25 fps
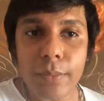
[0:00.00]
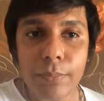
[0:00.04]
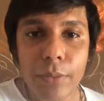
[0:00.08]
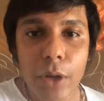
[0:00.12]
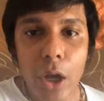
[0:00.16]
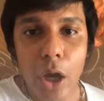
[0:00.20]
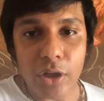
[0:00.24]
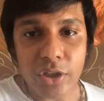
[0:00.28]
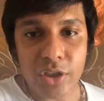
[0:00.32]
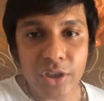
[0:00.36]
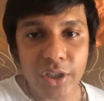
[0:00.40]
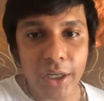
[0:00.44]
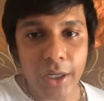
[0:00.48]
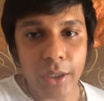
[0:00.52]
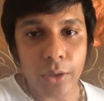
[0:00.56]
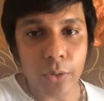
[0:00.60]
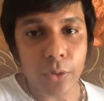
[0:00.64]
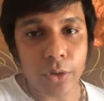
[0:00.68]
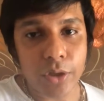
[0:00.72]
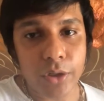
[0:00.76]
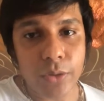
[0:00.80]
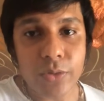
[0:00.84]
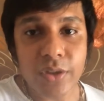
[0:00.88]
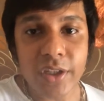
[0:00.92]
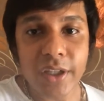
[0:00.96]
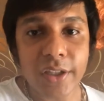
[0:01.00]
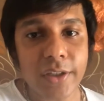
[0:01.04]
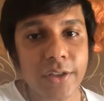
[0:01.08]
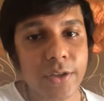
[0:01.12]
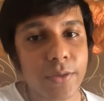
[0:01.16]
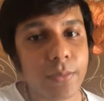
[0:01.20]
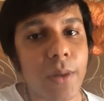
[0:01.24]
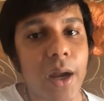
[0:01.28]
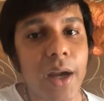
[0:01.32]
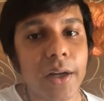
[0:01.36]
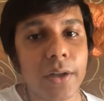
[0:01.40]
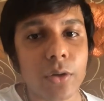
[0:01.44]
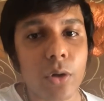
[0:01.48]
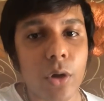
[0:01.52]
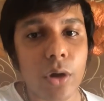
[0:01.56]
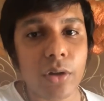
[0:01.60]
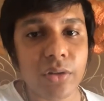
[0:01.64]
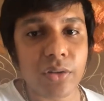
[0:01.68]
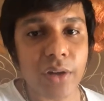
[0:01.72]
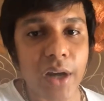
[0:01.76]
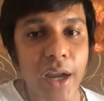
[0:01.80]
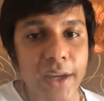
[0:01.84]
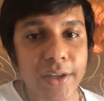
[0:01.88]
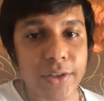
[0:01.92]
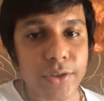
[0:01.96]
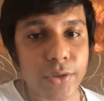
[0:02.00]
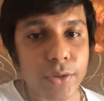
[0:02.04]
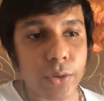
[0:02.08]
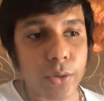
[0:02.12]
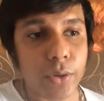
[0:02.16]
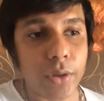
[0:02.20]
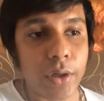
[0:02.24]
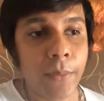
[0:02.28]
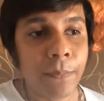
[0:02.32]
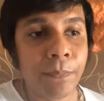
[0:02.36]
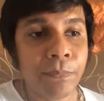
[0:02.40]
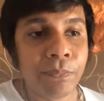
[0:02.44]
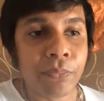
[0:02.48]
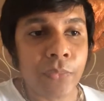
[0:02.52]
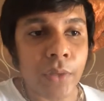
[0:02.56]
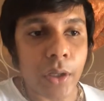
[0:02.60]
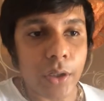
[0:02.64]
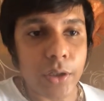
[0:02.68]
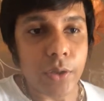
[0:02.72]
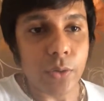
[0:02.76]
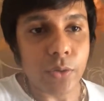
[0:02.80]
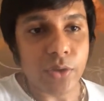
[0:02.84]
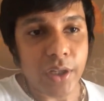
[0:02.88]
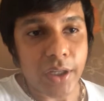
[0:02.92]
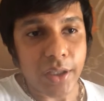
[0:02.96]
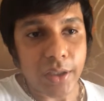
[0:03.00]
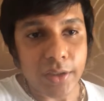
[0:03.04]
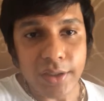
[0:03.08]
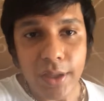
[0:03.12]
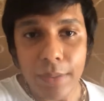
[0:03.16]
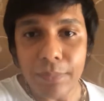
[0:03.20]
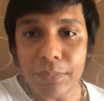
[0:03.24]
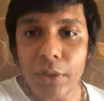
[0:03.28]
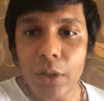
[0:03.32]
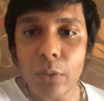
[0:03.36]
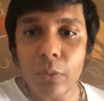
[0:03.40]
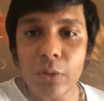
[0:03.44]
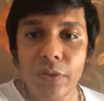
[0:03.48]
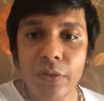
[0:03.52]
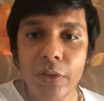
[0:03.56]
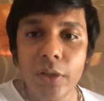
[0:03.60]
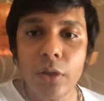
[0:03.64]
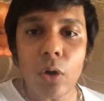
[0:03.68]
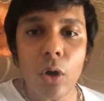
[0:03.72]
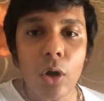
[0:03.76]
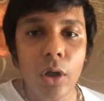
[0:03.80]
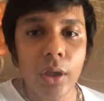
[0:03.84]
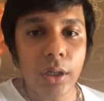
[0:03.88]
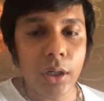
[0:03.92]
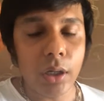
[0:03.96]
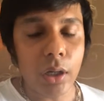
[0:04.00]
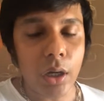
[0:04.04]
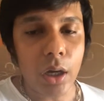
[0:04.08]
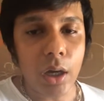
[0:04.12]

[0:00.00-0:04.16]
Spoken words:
blockchain or using the smart contracts or using something which we call,